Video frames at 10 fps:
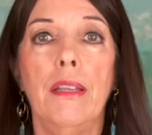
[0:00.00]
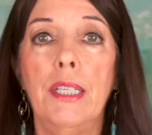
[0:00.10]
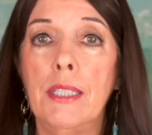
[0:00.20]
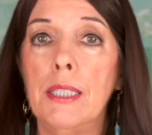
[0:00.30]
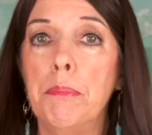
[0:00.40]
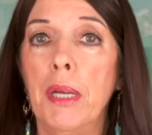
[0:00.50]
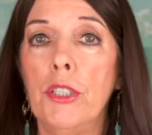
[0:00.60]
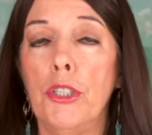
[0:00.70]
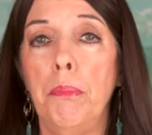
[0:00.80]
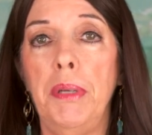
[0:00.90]
This is
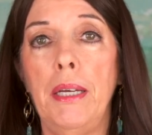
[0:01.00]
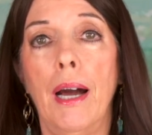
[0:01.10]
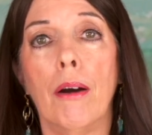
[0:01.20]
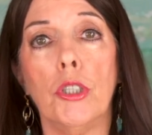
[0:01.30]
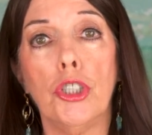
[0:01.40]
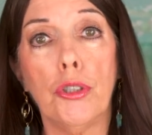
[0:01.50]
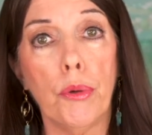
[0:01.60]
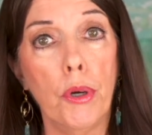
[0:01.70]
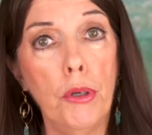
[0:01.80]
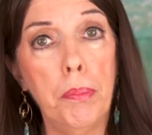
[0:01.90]
meant to be our
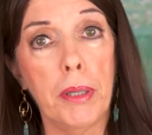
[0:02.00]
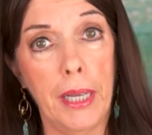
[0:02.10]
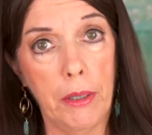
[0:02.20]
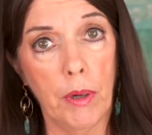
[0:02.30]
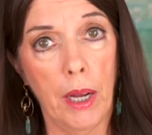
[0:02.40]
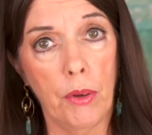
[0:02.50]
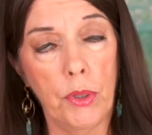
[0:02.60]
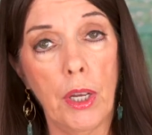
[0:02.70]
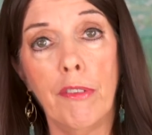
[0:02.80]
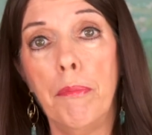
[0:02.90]
true
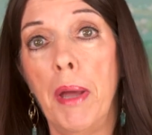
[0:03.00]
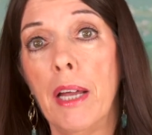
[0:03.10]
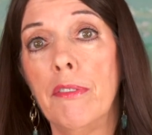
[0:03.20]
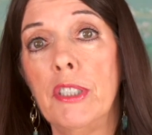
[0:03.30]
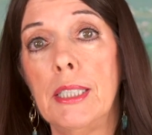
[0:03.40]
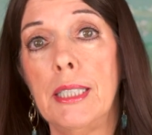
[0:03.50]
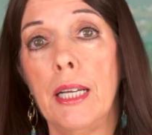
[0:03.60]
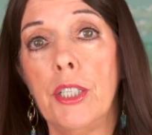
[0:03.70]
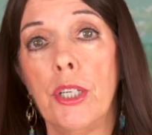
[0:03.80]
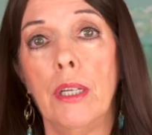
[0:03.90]
playground of
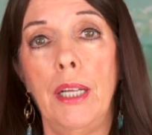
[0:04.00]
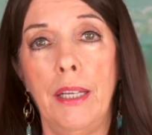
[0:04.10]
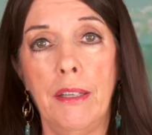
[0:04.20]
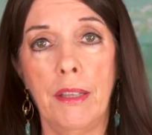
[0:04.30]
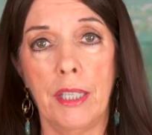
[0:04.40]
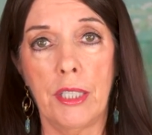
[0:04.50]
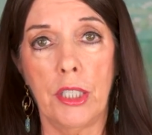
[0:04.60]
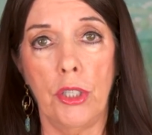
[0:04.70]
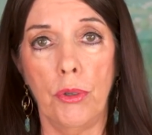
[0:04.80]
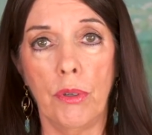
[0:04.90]
manifestation in
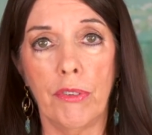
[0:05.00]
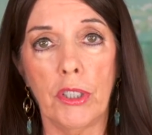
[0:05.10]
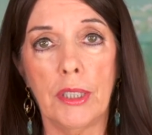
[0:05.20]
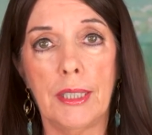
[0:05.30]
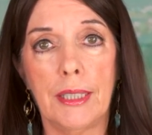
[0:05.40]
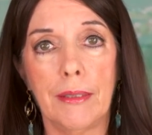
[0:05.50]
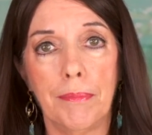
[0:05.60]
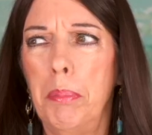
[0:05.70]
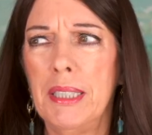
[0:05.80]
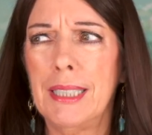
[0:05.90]
this universe.
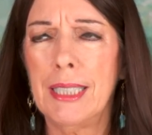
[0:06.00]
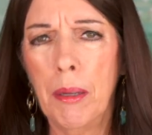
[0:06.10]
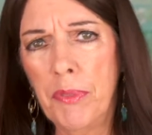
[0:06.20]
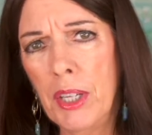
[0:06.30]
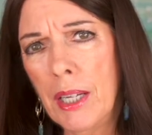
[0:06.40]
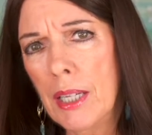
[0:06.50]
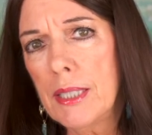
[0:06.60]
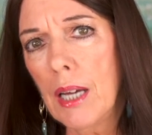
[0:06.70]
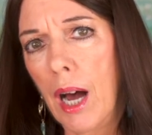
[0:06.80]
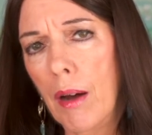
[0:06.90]
But something
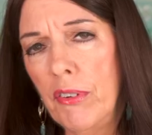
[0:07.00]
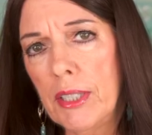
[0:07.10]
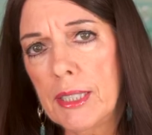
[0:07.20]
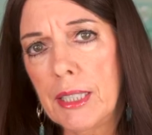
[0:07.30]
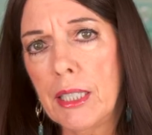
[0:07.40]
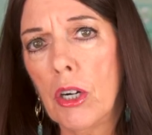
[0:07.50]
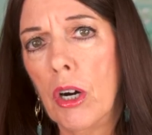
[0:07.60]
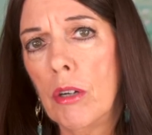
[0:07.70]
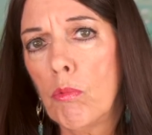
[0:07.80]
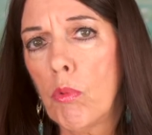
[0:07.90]
has obviously
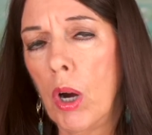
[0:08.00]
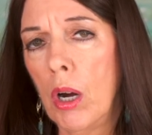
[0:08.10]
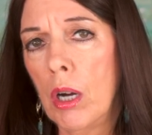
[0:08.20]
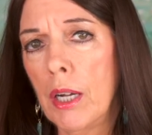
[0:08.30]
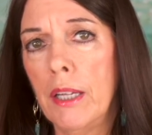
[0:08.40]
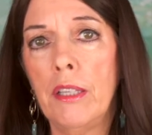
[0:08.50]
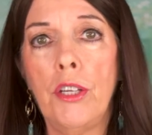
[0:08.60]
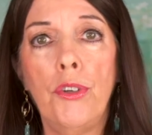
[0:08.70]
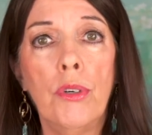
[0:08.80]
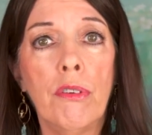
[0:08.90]
gone wrong in the
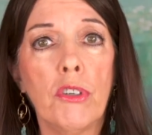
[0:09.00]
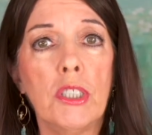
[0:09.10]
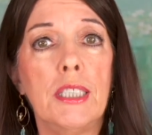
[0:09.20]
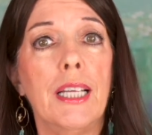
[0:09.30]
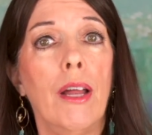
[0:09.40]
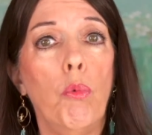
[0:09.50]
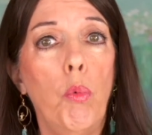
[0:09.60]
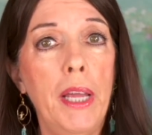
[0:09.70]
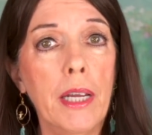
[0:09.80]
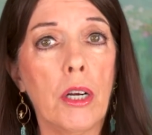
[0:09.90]
universe that
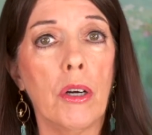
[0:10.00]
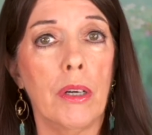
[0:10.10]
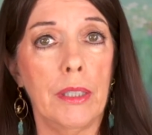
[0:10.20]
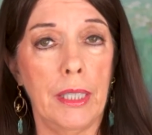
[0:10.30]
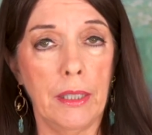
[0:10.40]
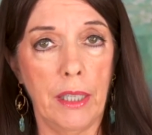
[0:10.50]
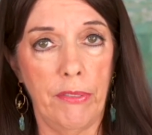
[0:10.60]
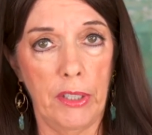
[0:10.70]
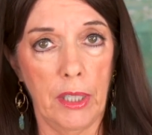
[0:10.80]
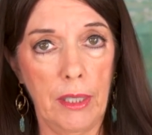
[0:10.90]
we currently
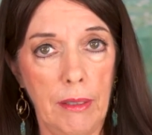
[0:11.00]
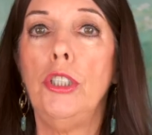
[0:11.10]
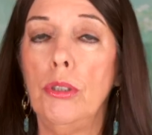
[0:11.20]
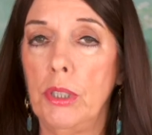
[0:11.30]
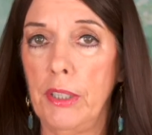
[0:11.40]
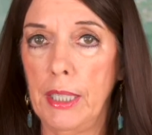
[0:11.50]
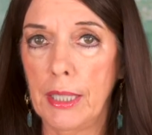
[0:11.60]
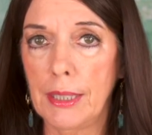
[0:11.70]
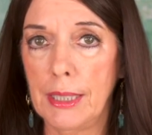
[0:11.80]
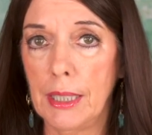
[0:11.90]
live in due to the
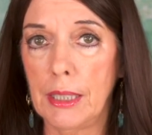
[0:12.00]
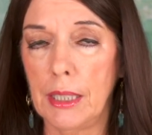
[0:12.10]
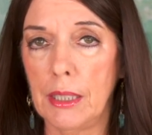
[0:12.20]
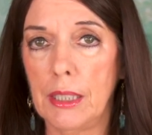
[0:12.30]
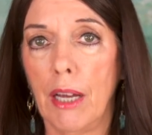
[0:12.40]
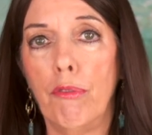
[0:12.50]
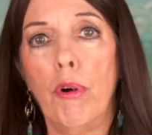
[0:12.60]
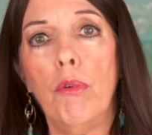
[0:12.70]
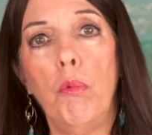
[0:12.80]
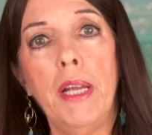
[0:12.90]
existence of
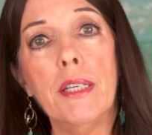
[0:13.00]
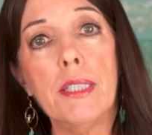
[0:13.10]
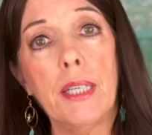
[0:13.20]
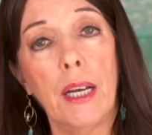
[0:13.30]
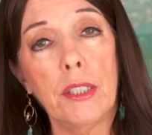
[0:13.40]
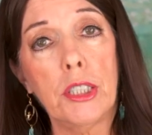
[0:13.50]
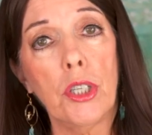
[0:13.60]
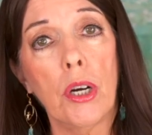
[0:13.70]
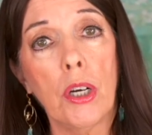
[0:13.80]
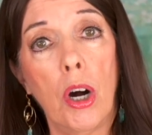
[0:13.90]
what we as
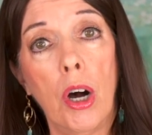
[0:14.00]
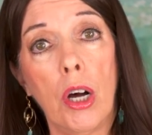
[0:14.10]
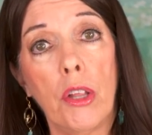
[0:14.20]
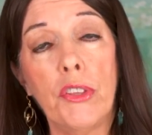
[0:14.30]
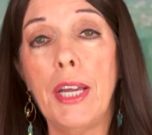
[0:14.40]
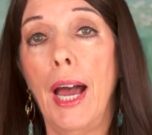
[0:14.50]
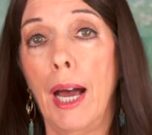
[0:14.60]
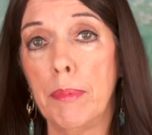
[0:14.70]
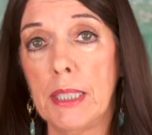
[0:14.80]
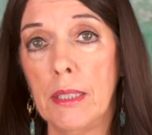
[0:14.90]
Telstar call the
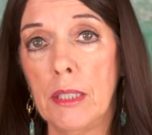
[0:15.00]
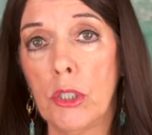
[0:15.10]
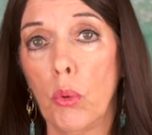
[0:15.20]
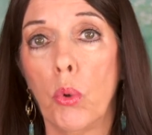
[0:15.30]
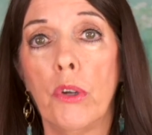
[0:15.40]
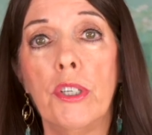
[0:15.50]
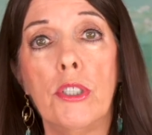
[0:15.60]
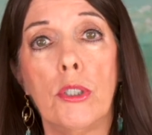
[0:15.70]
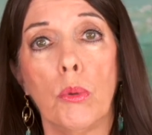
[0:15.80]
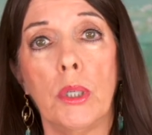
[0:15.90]
absence or the
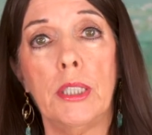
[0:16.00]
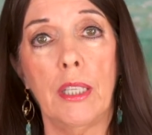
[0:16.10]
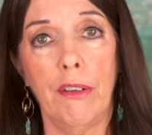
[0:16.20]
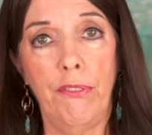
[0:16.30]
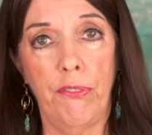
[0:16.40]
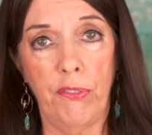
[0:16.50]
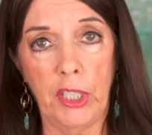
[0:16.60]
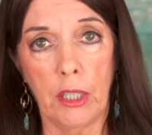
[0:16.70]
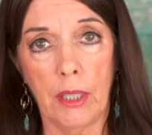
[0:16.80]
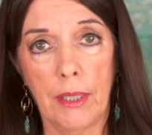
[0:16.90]
source of
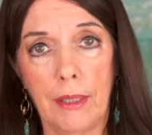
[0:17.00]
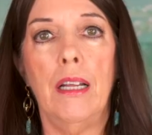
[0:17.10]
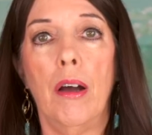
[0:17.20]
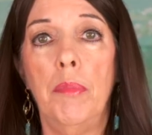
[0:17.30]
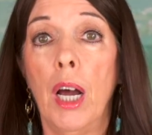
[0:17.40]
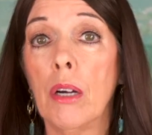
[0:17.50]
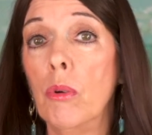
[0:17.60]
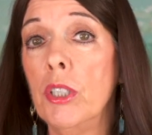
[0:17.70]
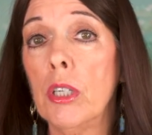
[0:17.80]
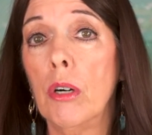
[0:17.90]
fear. Now, I'm not
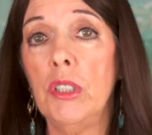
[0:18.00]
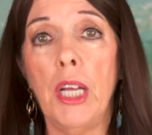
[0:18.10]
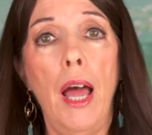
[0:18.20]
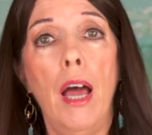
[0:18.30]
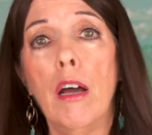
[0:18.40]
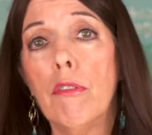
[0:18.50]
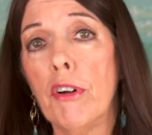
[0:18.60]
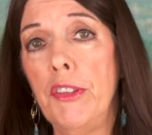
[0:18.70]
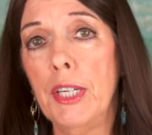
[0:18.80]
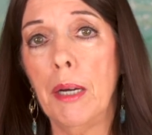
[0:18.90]
going to go into
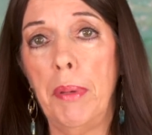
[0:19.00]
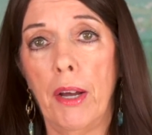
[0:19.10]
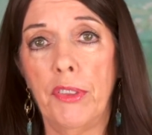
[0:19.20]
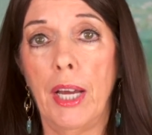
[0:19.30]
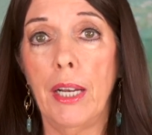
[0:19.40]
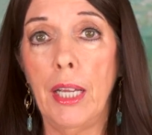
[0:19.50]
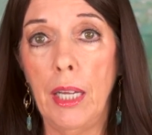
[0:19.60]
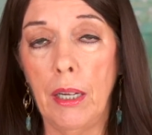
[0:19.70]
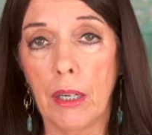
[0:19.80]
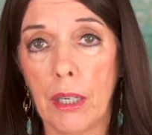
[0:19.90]
everything about that
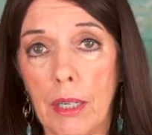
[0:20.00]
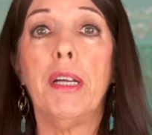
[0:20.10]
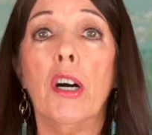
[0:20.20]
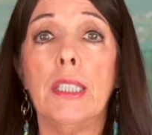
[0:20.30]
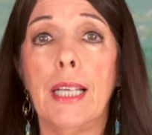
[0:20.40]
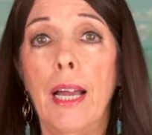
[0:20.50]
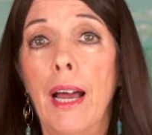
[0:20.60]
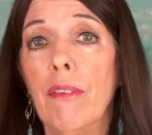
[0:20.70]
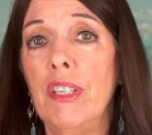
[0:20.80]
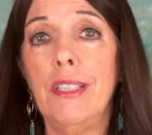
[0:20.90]
here because I
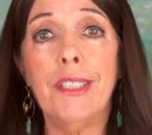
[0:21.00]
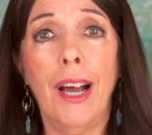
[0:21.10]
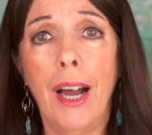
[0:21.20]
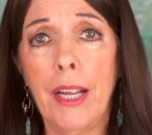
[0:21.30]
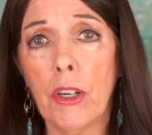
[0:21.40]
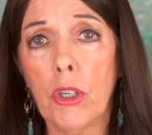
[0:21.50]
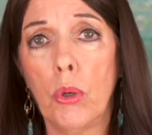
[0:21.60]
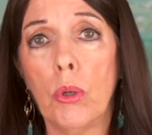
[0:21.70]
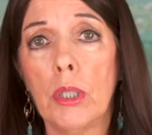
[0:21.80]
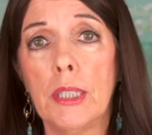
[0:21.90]
have an entire
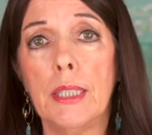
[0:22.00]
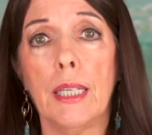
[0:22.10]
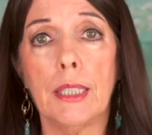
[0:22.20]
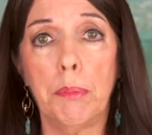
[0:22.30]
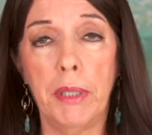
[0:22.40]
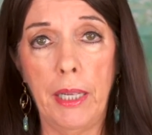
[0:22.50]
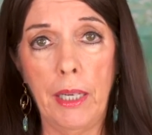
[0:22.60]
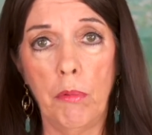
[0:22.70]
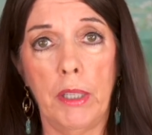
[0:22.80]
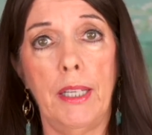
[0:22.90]
course
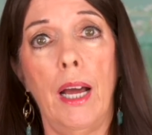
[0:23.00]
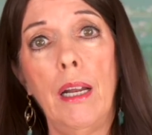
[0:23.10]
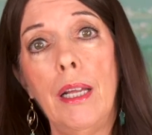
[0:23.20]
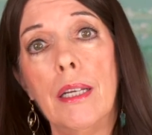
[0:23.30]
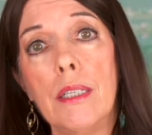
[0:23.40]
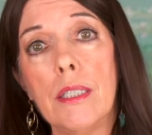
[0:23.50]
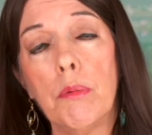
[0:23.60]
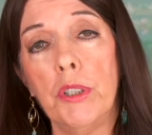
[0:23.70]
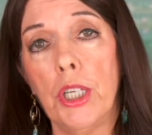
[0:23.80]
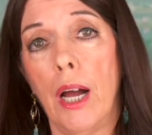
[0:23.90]
explaining what that
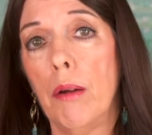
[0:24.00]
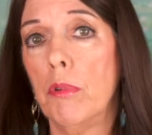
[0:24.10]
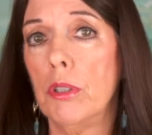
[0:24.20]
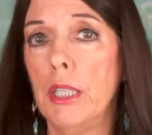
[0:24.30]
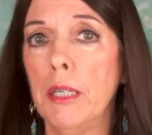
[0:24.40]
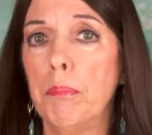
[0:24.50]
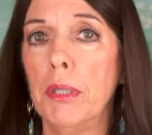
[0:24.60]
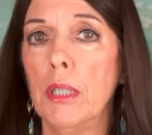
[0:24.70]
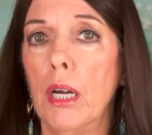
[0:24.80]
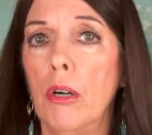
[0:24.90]
is, which I will link
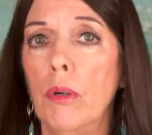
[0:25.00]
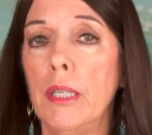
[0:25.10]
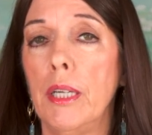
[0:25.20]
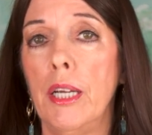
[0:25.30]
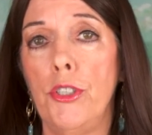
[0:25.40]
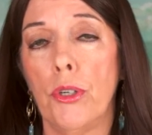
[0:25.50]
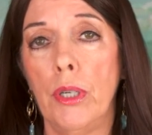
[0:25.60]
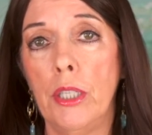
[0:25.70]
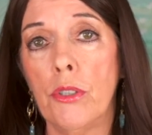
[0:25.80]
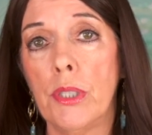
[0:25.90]
below in case you're
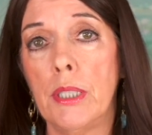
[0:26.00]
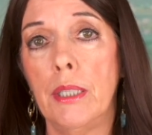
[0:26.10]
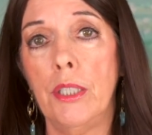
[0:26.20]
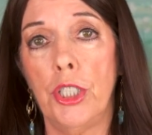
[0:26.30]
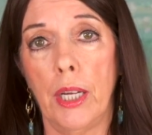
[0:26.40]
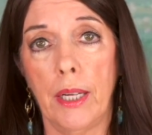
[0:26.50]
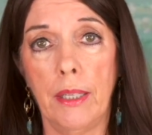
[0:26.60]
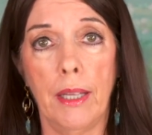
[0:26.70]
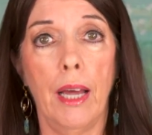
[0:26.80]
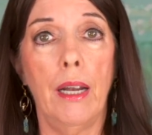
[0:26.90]
interested in
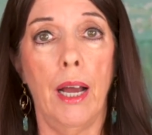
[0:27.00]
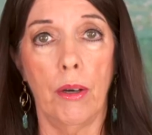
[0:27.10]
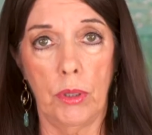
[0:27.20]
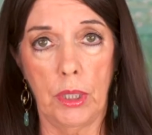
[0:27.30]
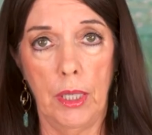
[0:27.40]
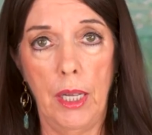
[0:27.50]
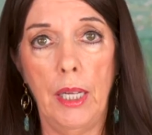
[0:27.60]
checking that out.